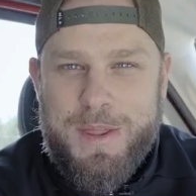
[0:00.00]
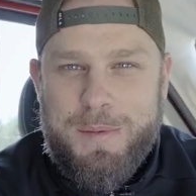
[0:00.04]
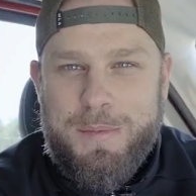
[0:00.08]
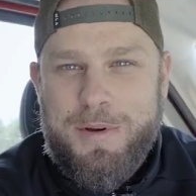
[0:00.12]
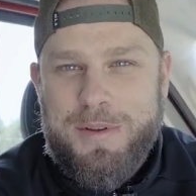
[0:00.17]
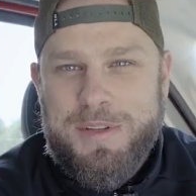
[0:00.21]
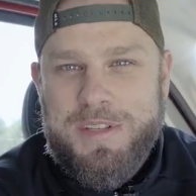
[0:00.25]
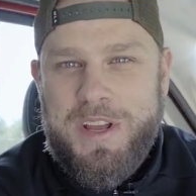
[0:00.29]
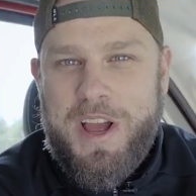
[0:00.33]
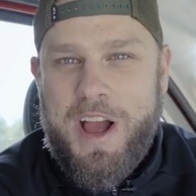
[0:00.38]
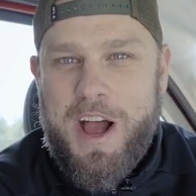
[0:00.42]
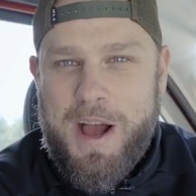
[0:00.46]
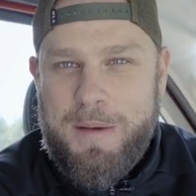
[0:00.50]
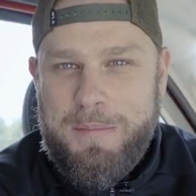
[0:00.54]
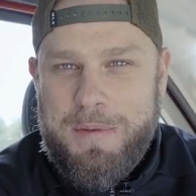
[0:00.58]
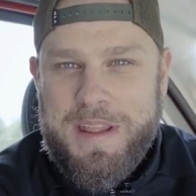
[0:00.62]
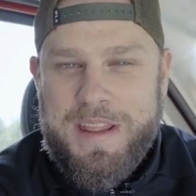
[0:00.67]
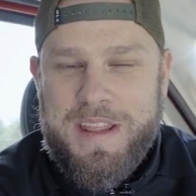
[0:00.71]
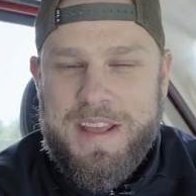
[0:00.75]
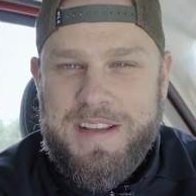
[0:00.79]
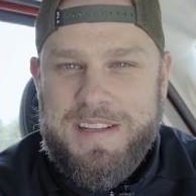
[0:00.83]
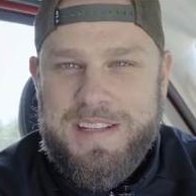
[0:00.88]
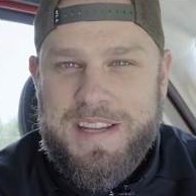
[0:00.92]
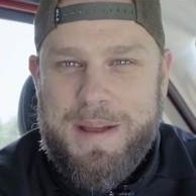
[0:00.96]
the most common
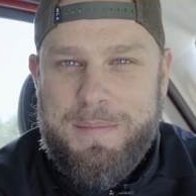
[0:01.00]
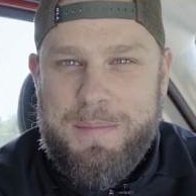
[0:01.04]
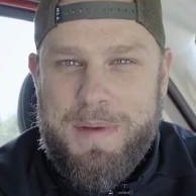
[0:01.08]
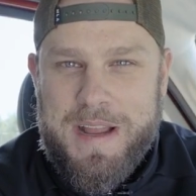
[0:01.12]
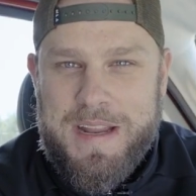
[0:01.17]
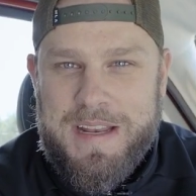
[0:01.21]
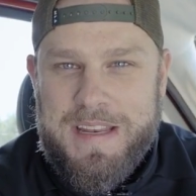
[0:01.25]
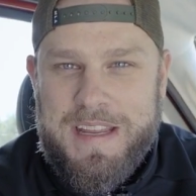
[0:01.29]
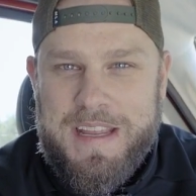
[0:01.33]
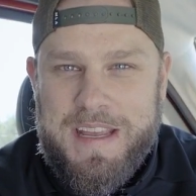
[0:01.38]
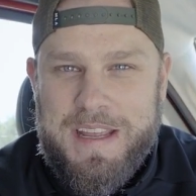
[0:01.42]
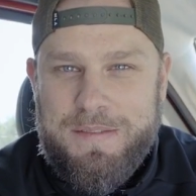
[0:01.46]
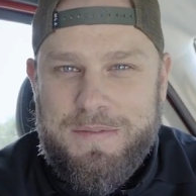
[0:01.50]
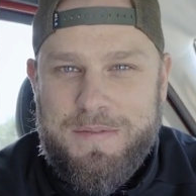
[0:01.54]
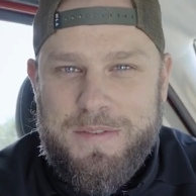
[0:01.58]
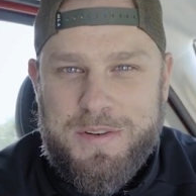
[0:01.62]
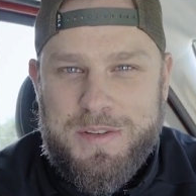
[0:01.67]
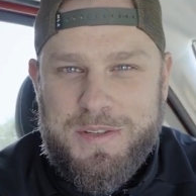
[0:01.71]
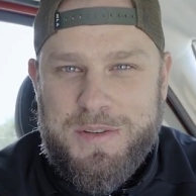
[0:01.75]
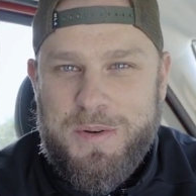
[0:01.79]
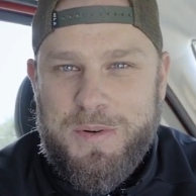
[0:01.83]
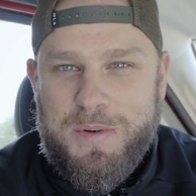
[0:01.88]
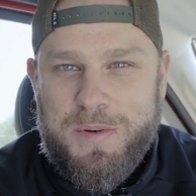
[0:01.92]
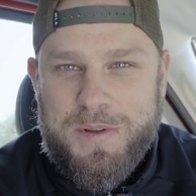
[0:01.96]
things I might need for
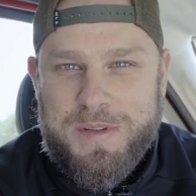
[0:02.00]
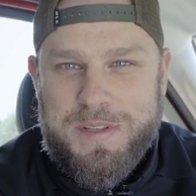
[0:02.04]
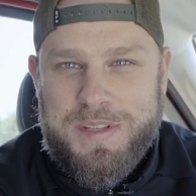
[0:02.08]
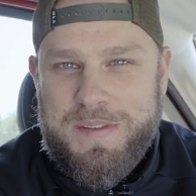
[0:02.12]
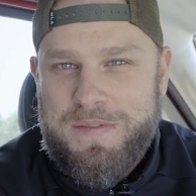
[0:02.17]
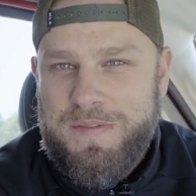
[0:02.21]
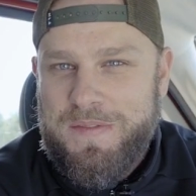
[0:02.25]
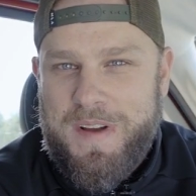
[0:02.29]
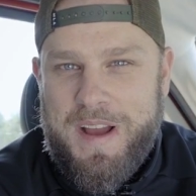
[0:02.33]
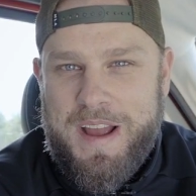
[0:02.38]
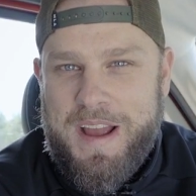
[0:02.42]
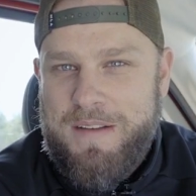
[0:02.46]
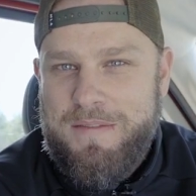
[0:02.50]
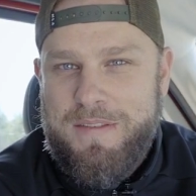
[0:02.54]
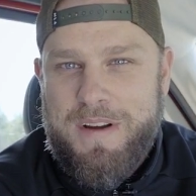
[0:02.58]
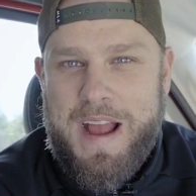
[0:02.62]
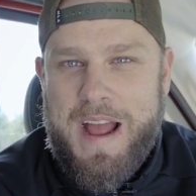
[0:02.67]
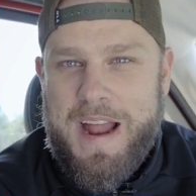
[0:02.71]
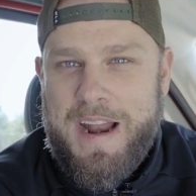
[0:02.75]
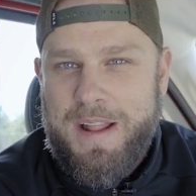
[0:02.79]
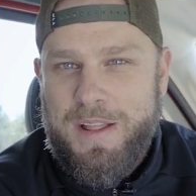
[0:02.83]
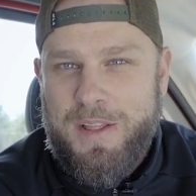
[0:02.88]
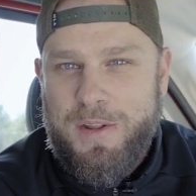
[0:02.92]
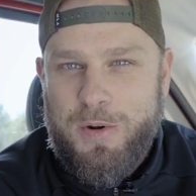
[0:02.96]
tools if I ever
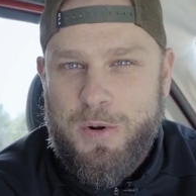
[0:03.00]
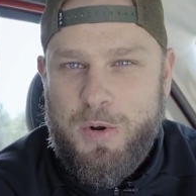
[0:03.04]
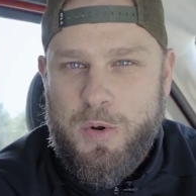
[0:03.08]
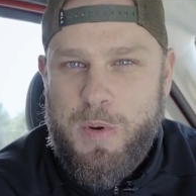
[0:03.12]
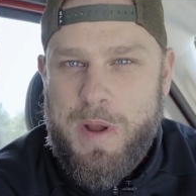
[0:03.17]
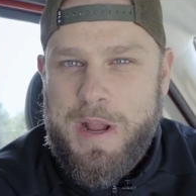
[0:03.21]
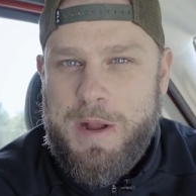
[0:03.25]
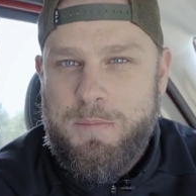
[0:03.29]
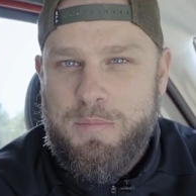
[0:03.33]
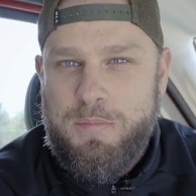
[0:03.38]
had a little quick